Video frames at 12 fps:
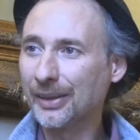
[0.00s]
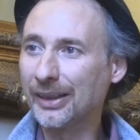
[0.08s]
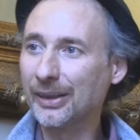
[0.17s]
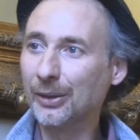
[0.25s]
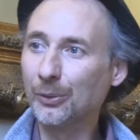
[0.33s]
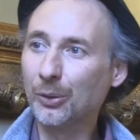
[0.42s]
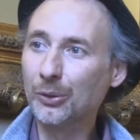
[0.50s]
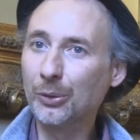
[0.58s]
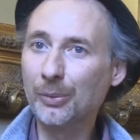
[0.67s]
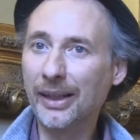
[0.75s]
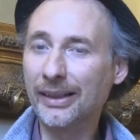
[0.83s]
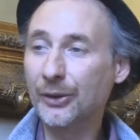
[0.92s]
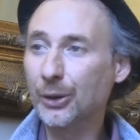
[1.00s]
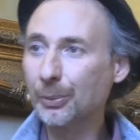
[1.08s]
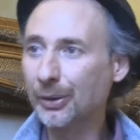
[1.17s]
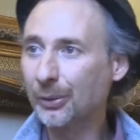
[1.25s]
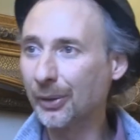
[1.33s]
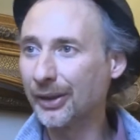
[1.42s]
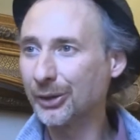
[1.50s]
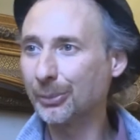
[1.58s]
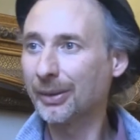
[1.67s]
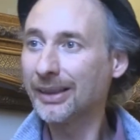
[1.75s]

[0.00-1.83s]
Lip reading: he didn't want to make a stupid question,